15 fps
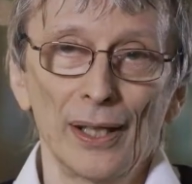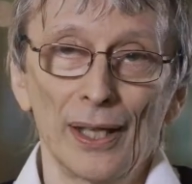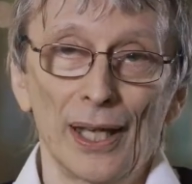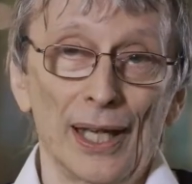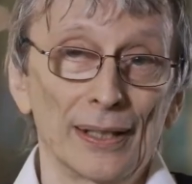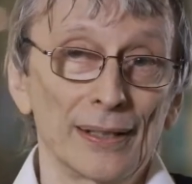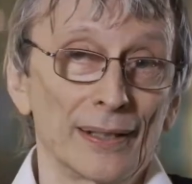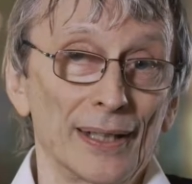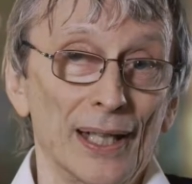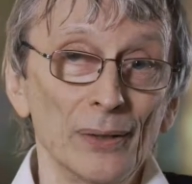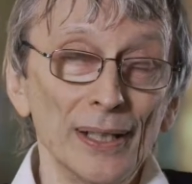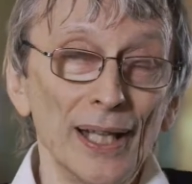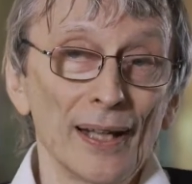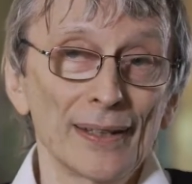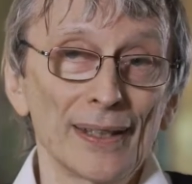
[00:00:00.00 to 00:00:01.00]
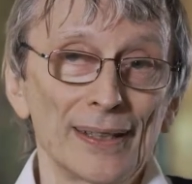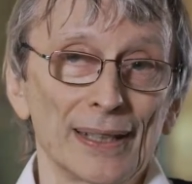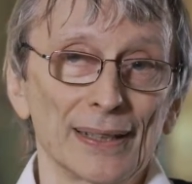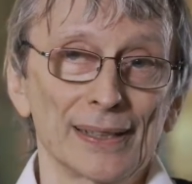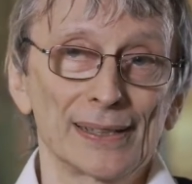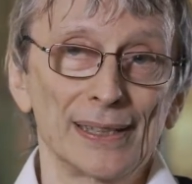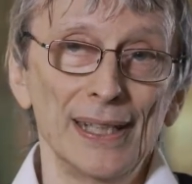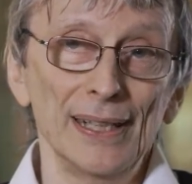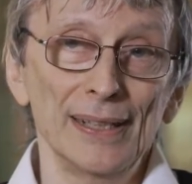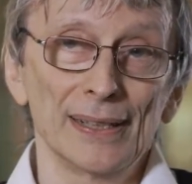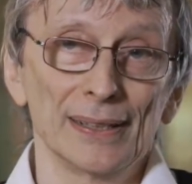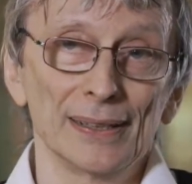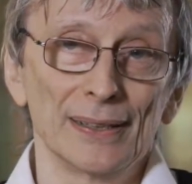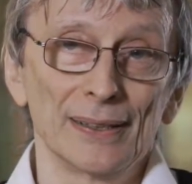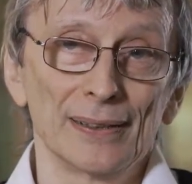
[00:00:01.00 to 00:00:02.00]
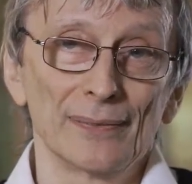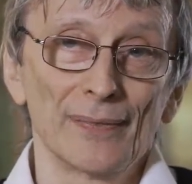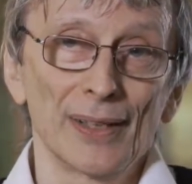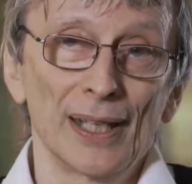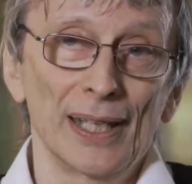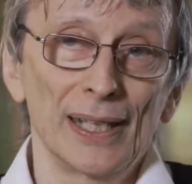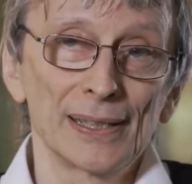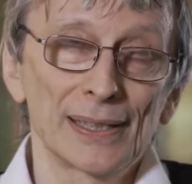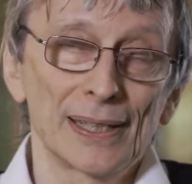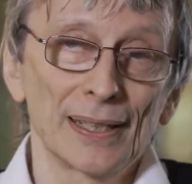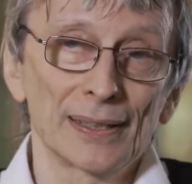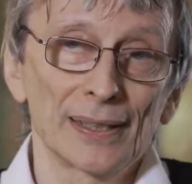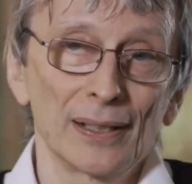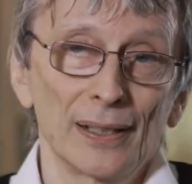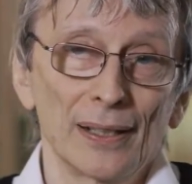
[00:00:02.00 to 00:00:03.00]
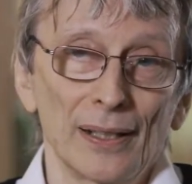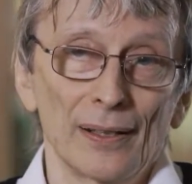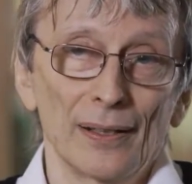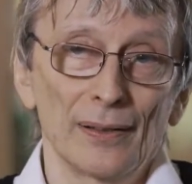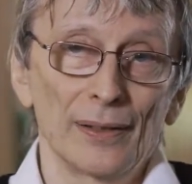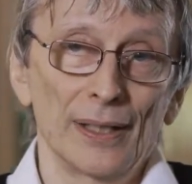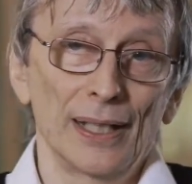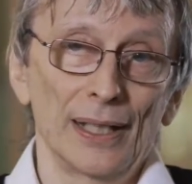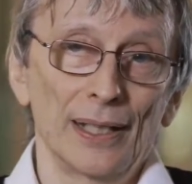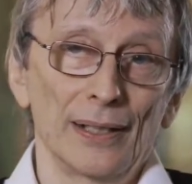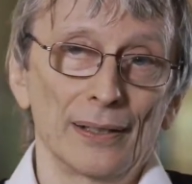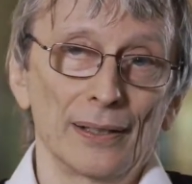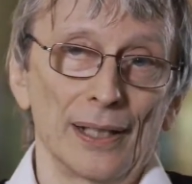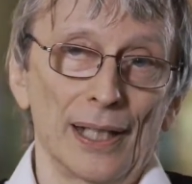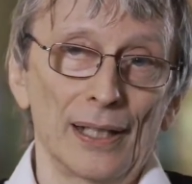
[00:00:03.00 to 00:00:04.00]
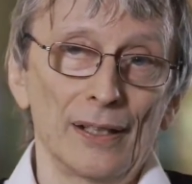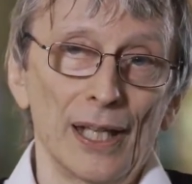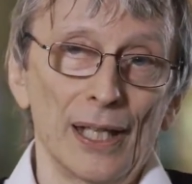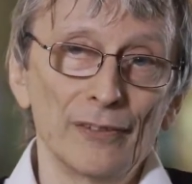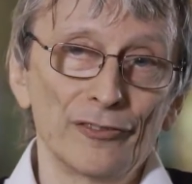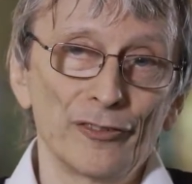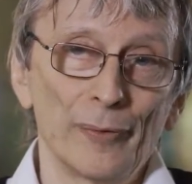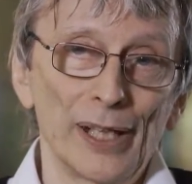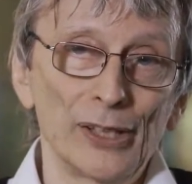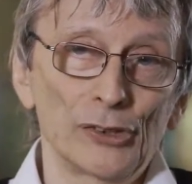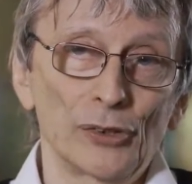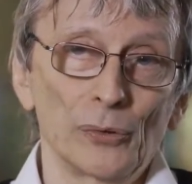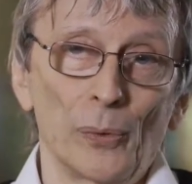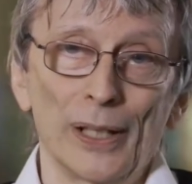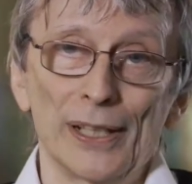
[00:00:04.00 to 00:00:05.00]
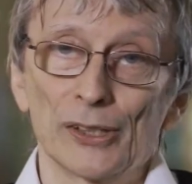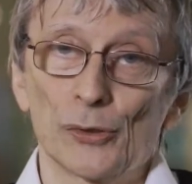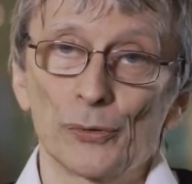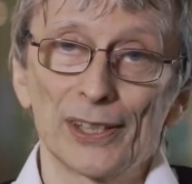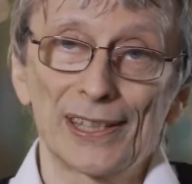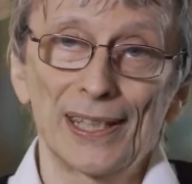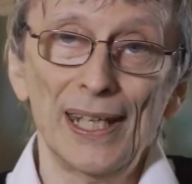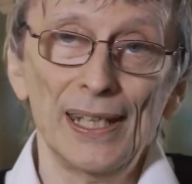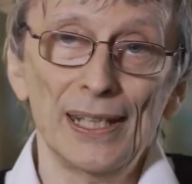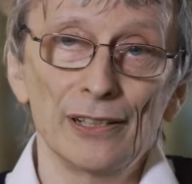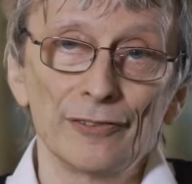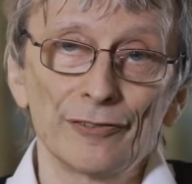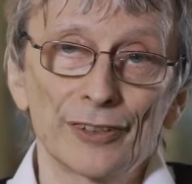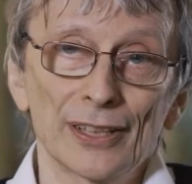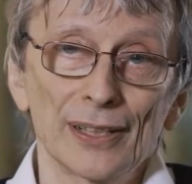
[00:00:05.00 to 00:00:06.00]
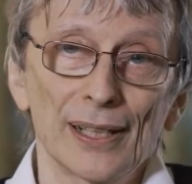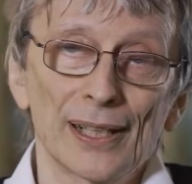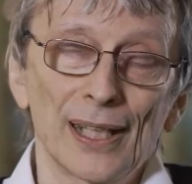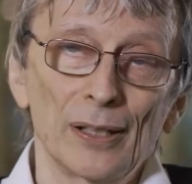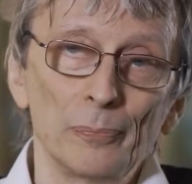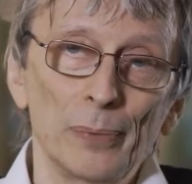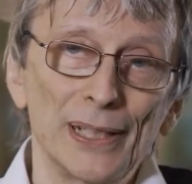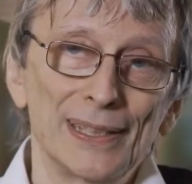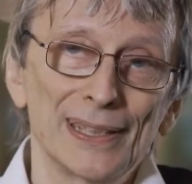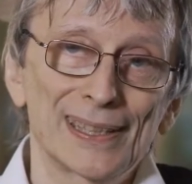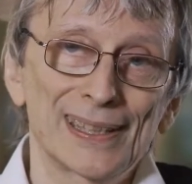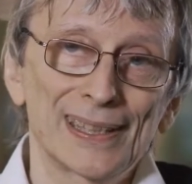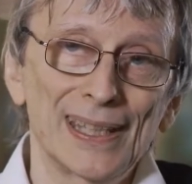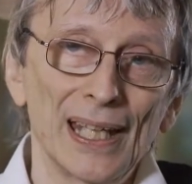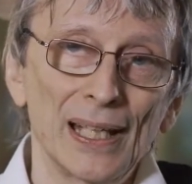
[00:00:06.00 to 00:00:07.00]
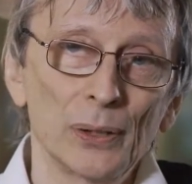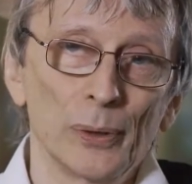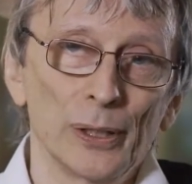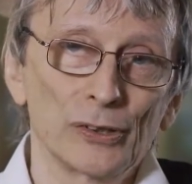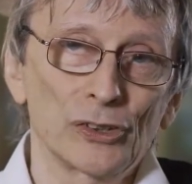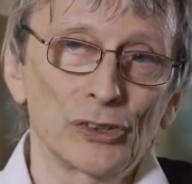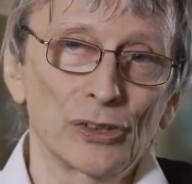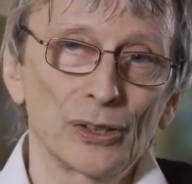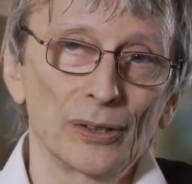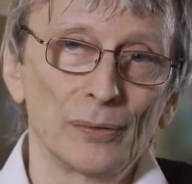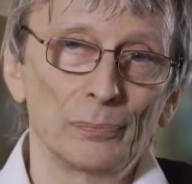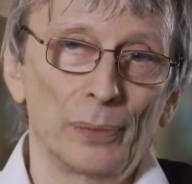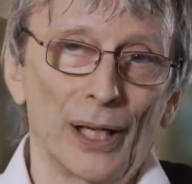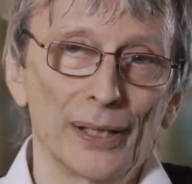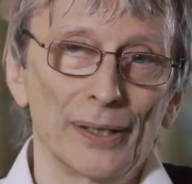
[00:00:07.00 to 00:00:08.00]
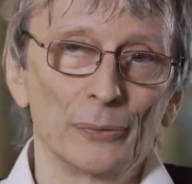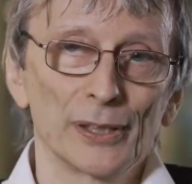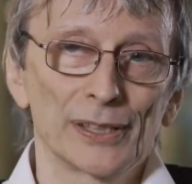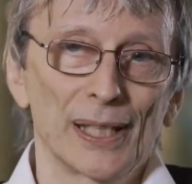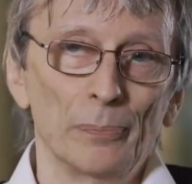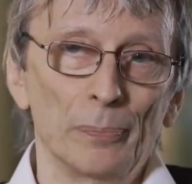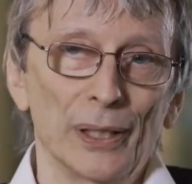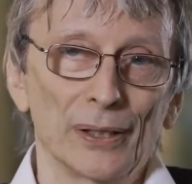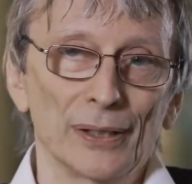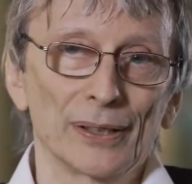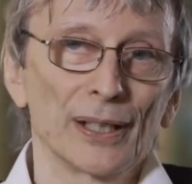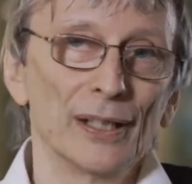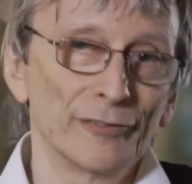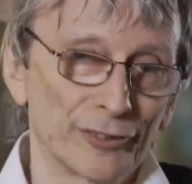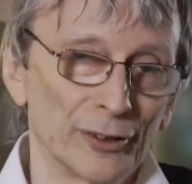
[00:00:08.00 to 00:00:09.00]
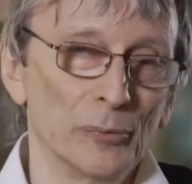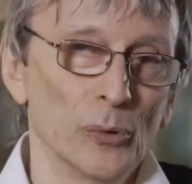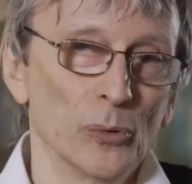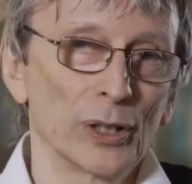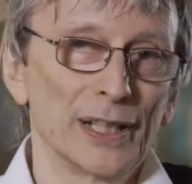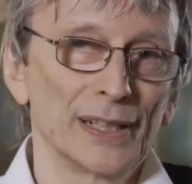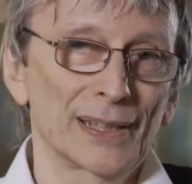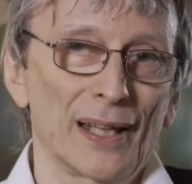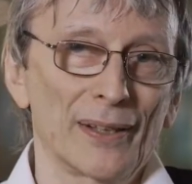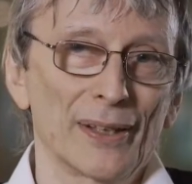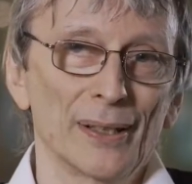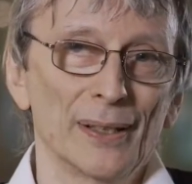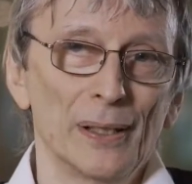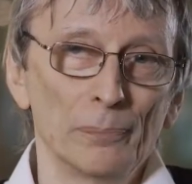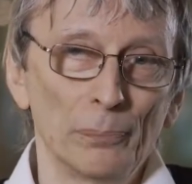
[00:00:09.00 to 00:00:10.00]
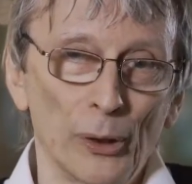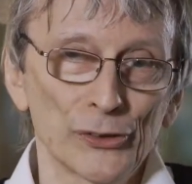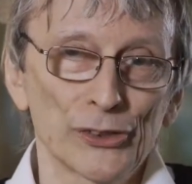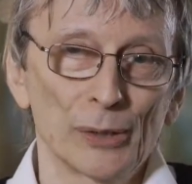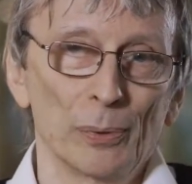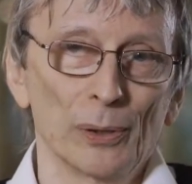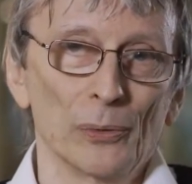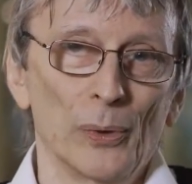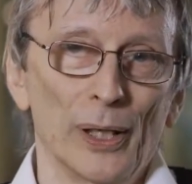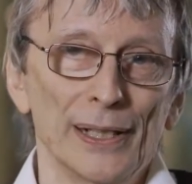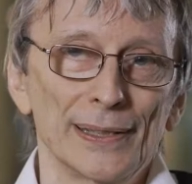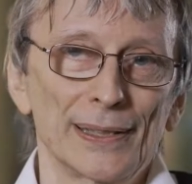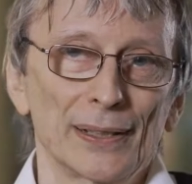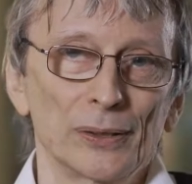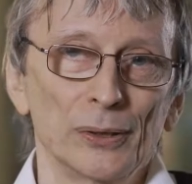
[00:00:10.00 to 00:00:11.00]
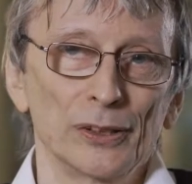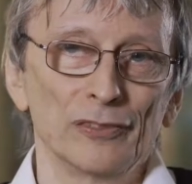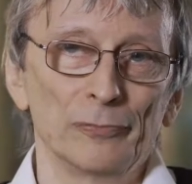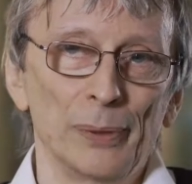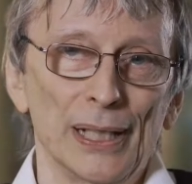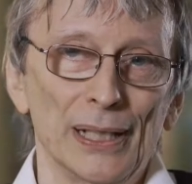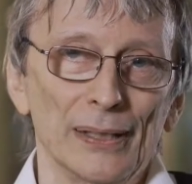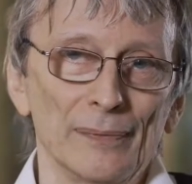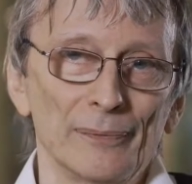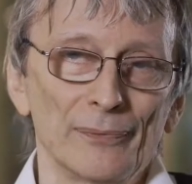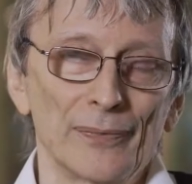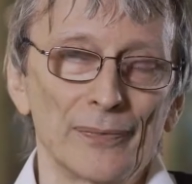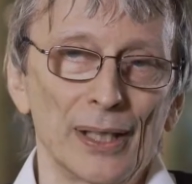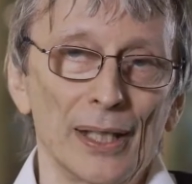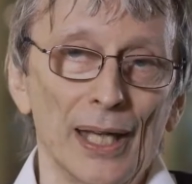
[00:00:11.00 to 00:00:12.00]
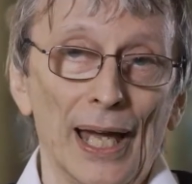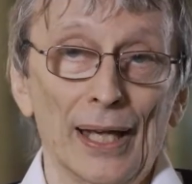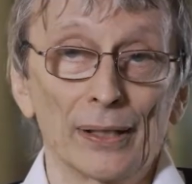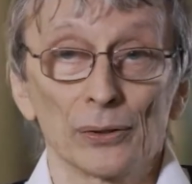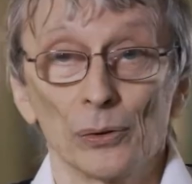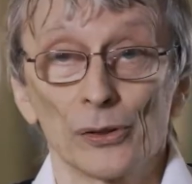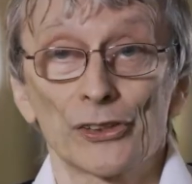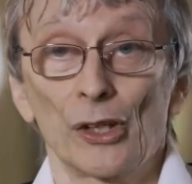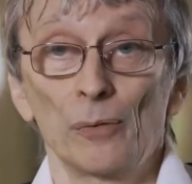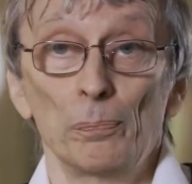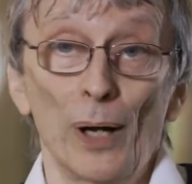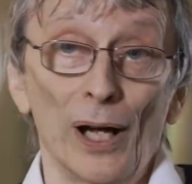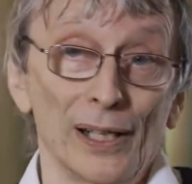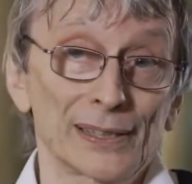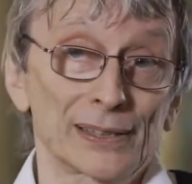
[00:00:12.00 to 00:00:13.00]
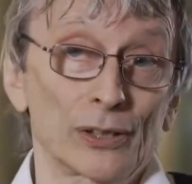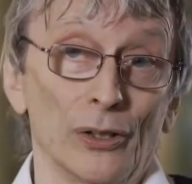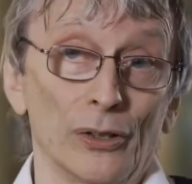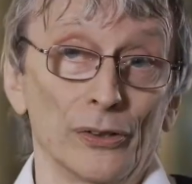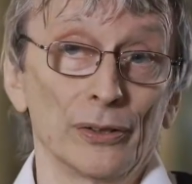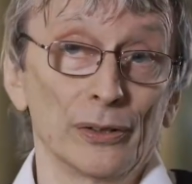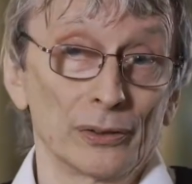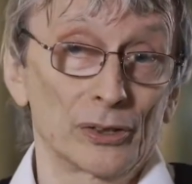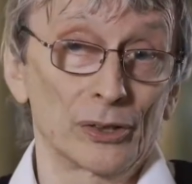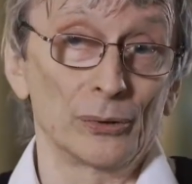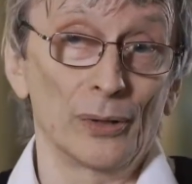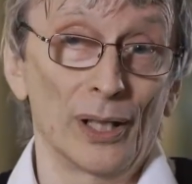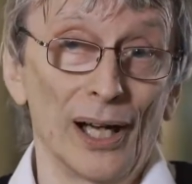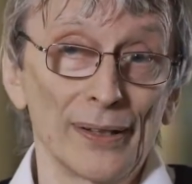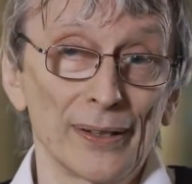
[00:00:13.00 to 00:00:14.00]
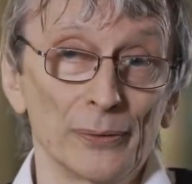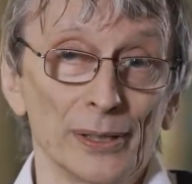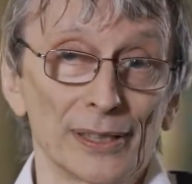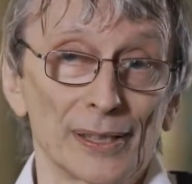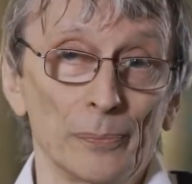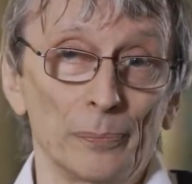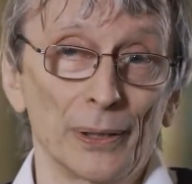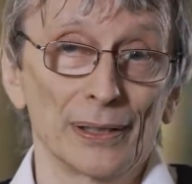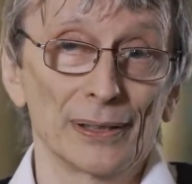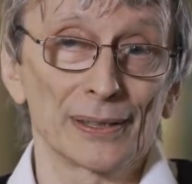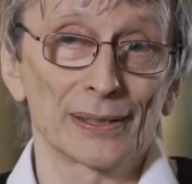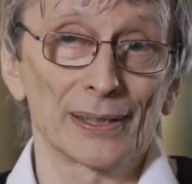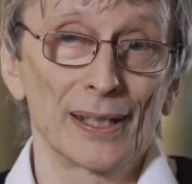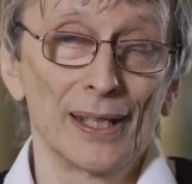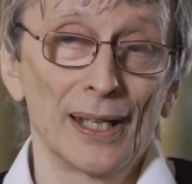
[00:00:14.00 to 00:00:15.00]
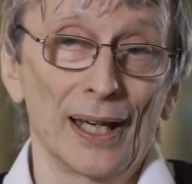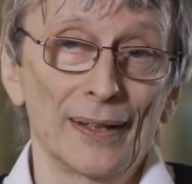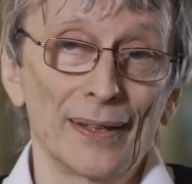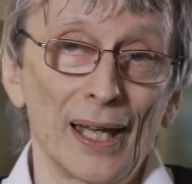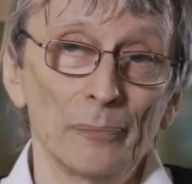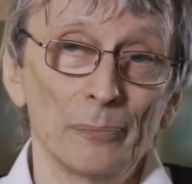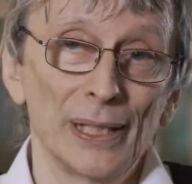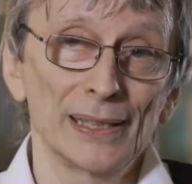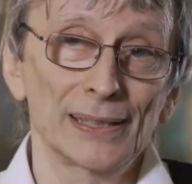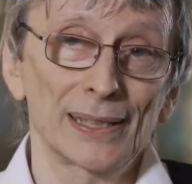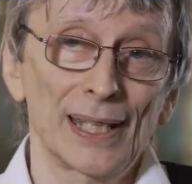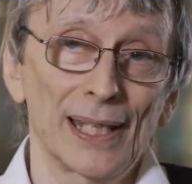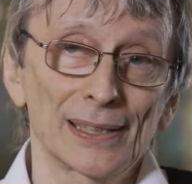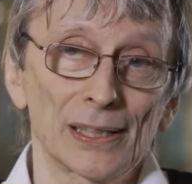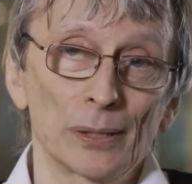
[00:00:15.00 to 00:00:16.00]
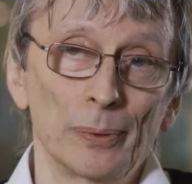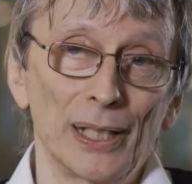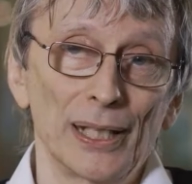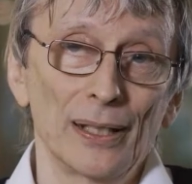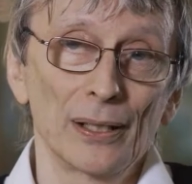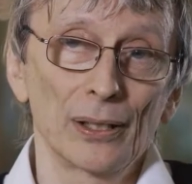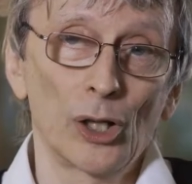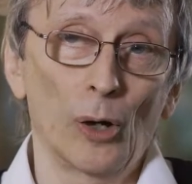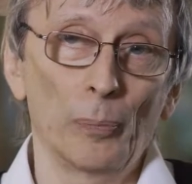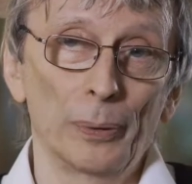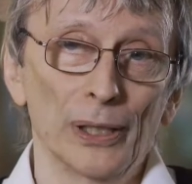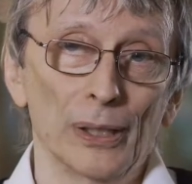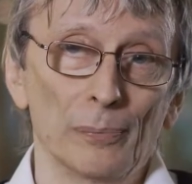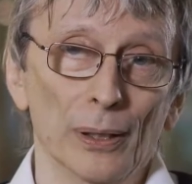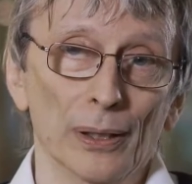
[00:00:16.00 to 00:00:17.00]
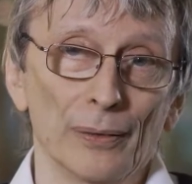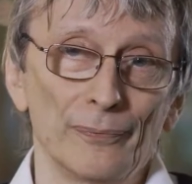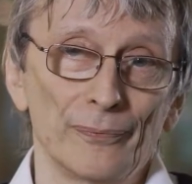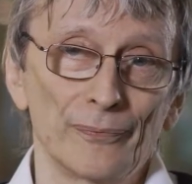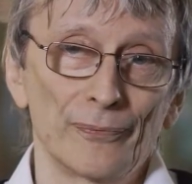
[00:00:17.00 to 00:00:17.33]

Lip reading: And the only other thing that's needed is that the information, when it's received, can be distinguished by the recipient from all these other possible ways it could have been, and also passed on to other recipients. And that means it has to be copyable.